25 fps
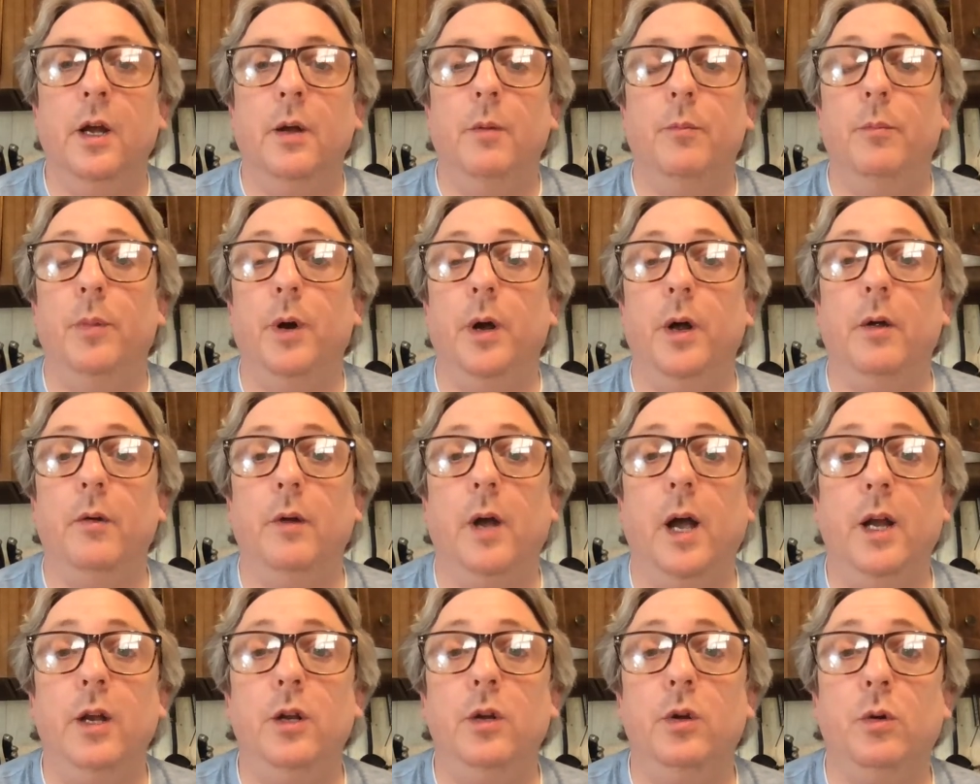But
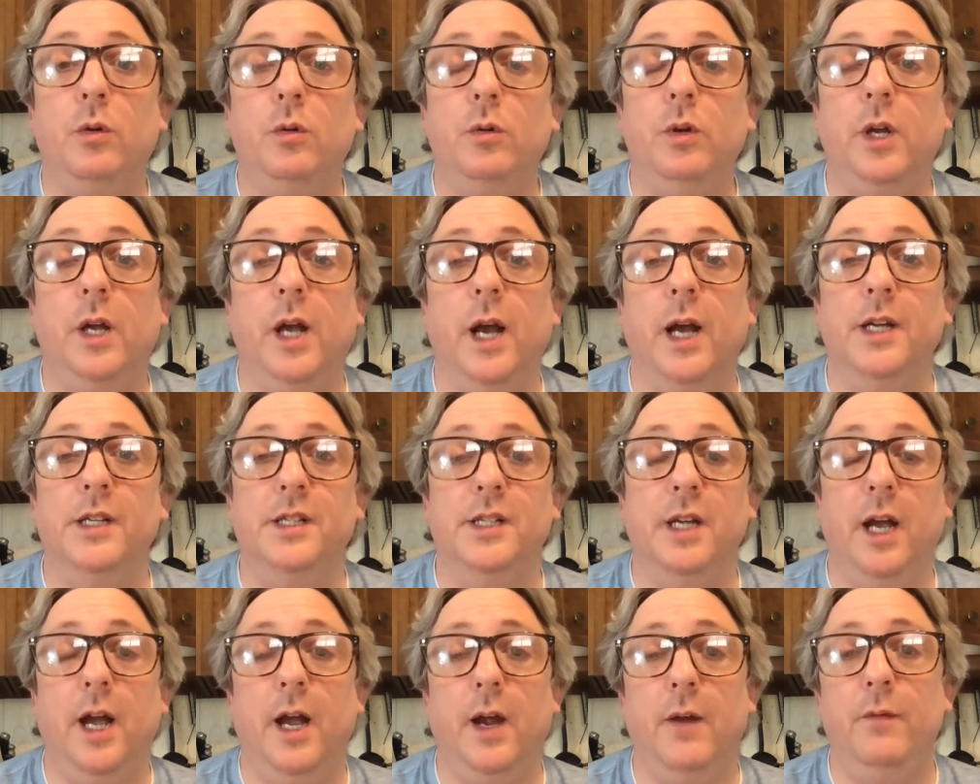I told you guys
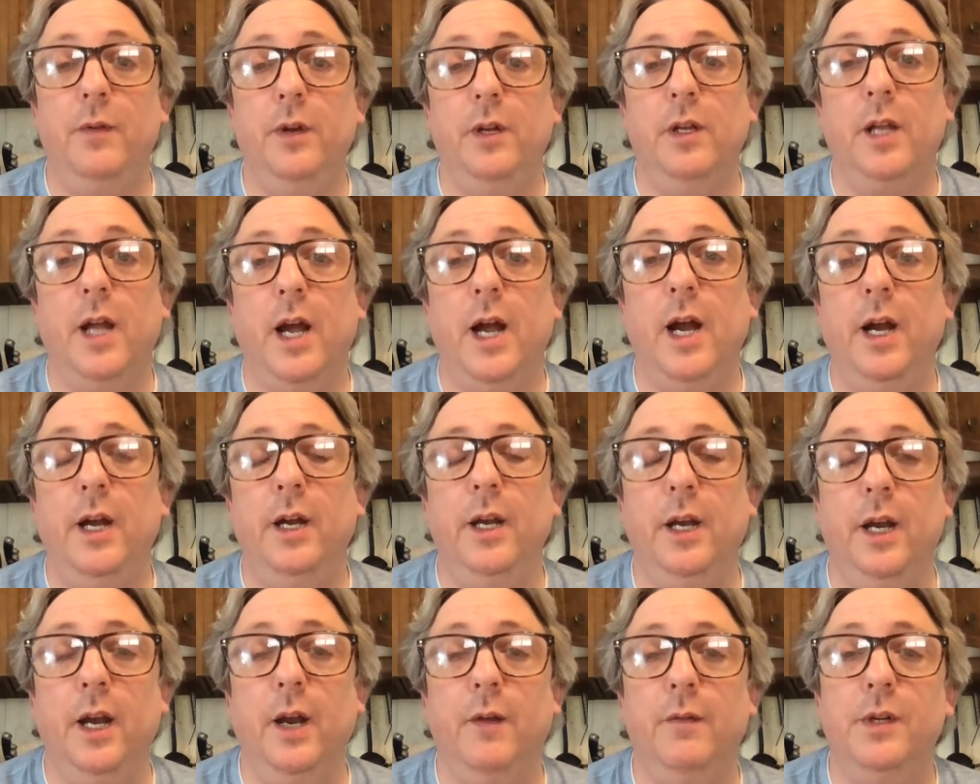that every line
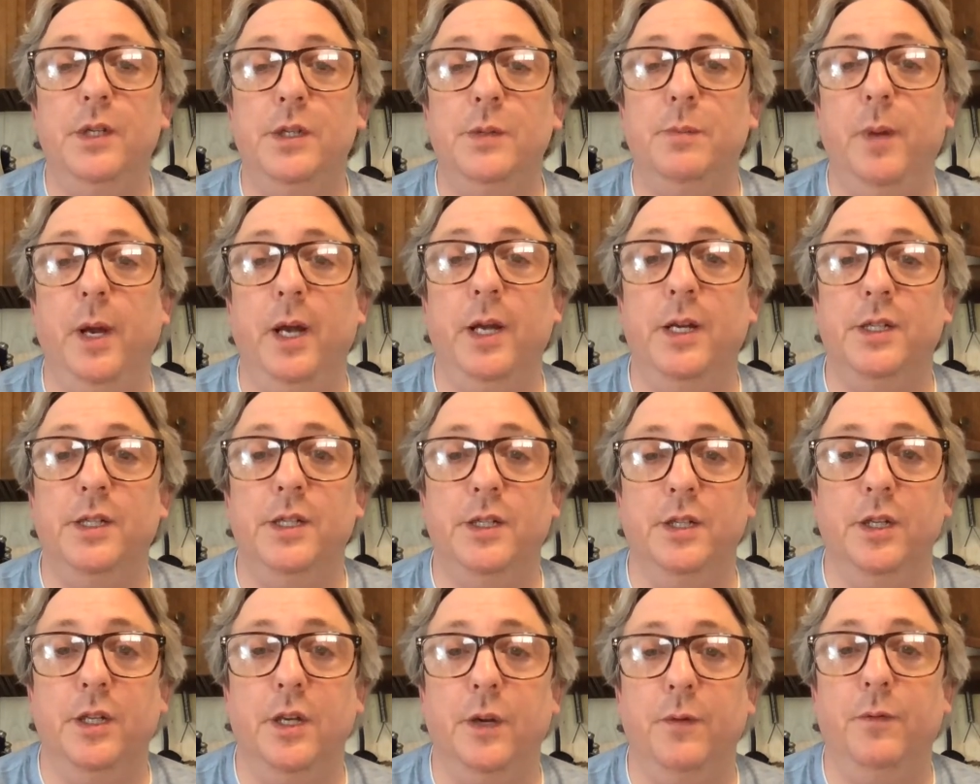and every space is a
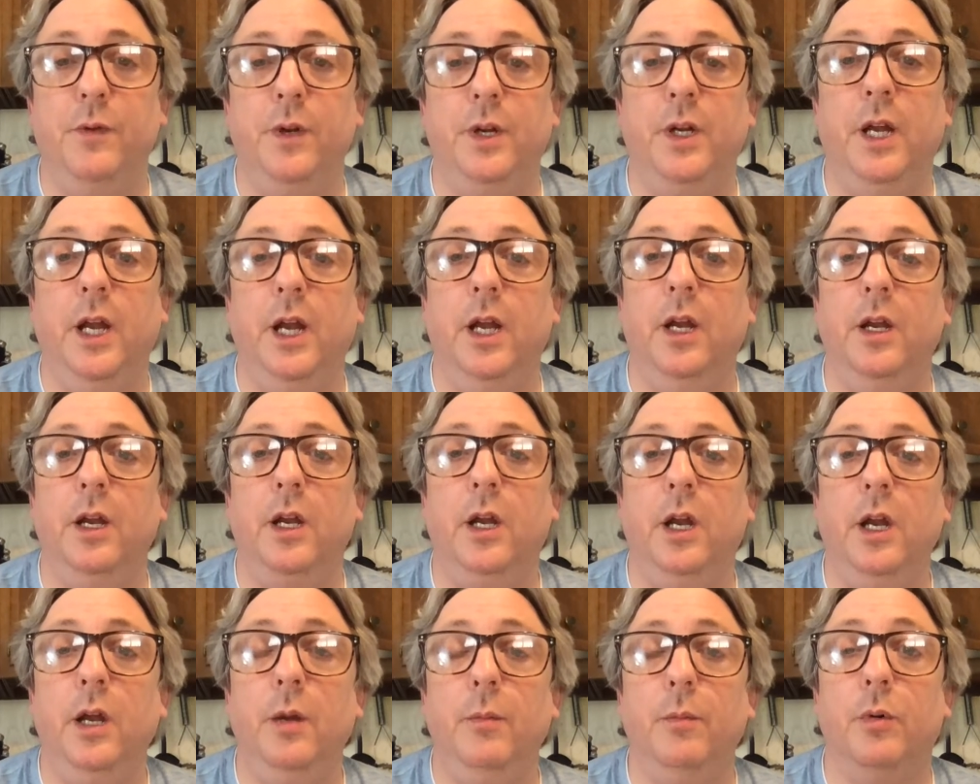different key in the
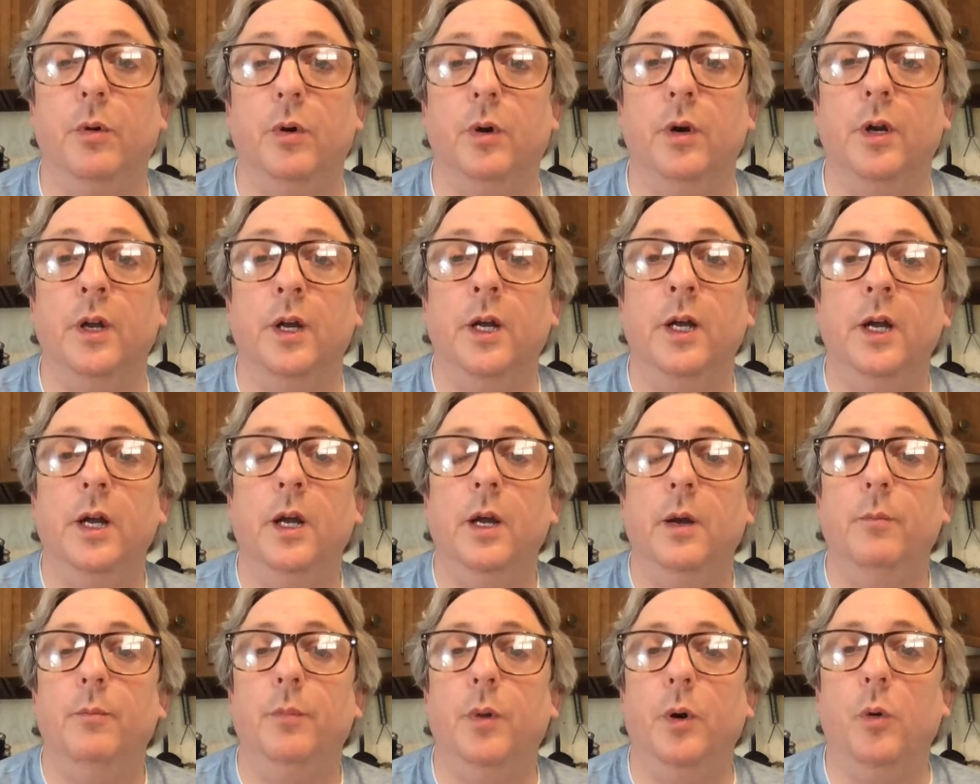keyboard.
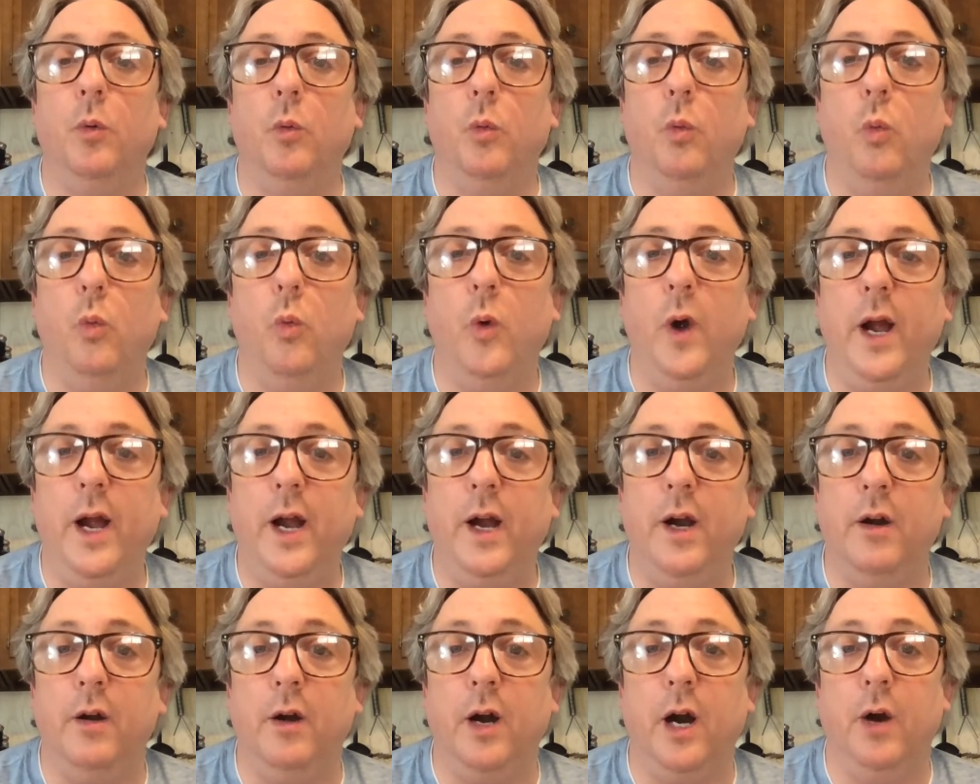But
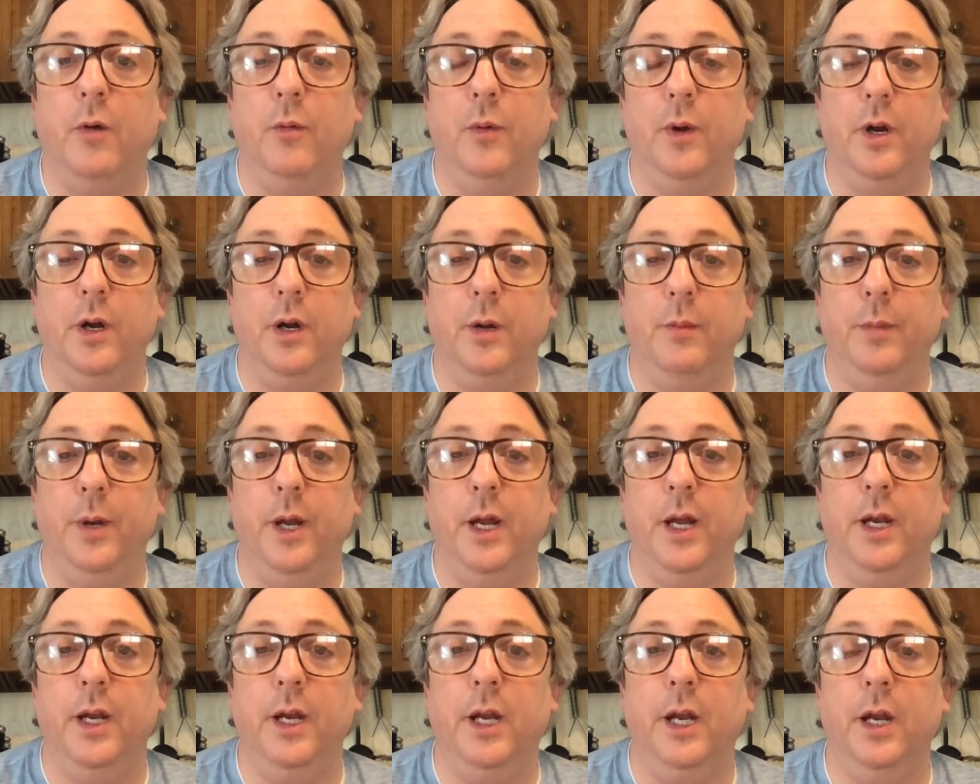where are we going to be in
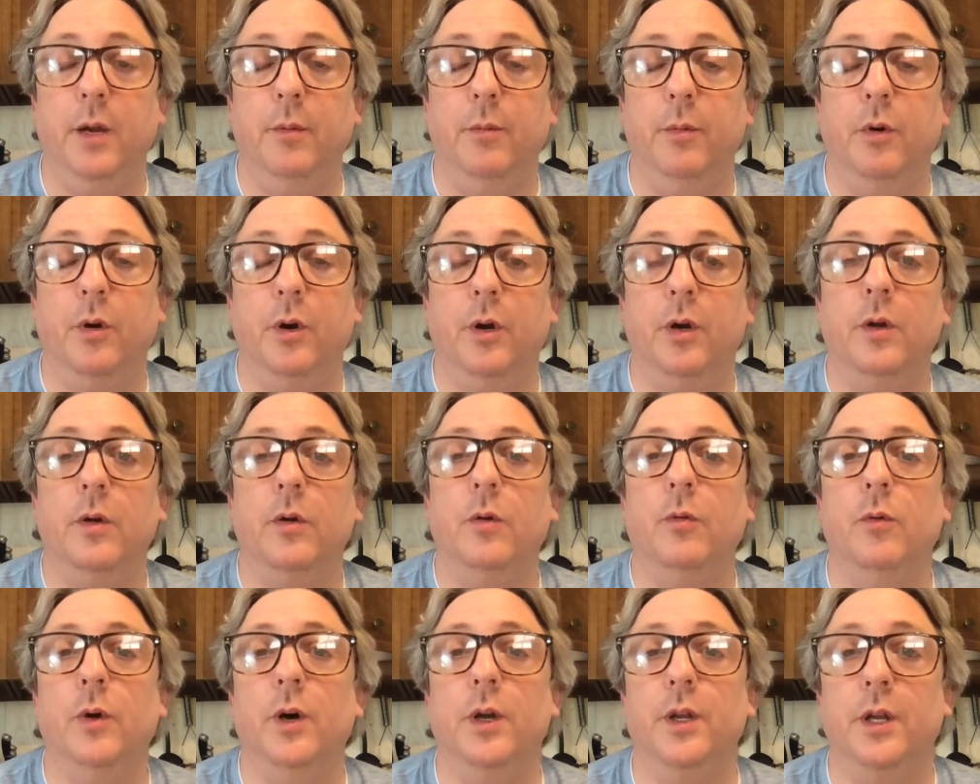the keyboard?
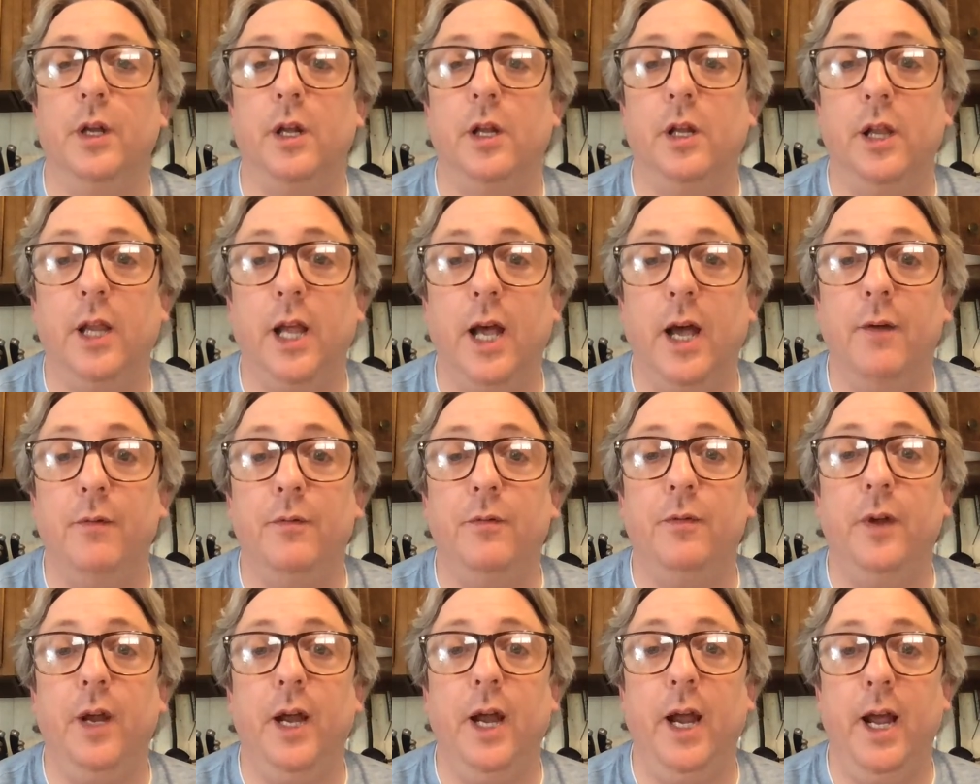Well, the clef
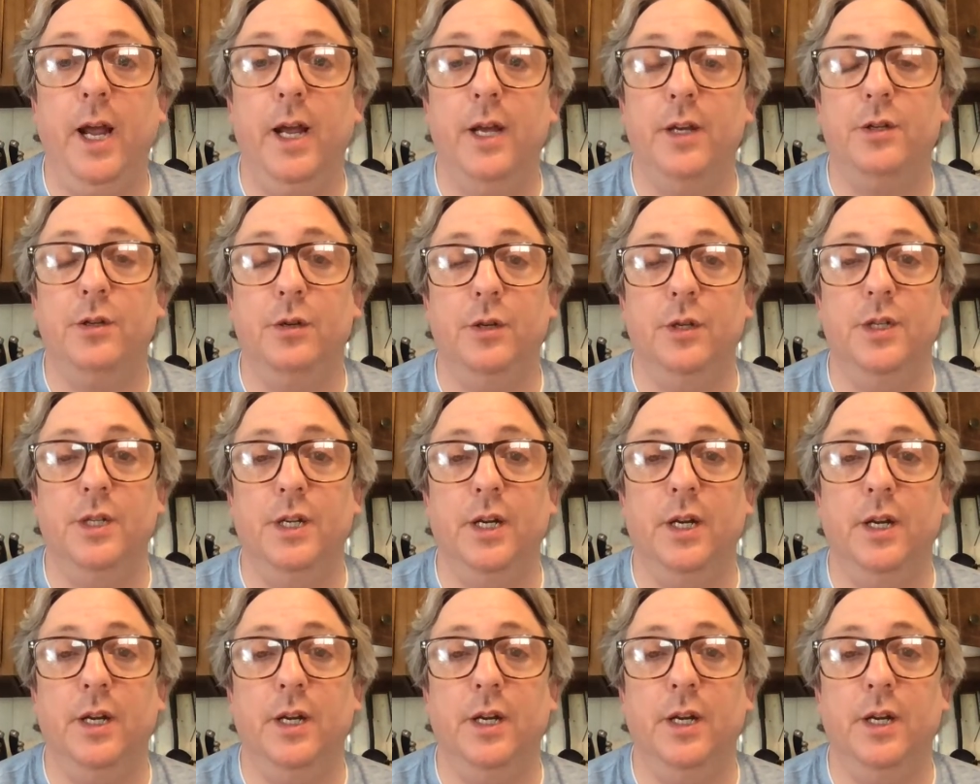answers it.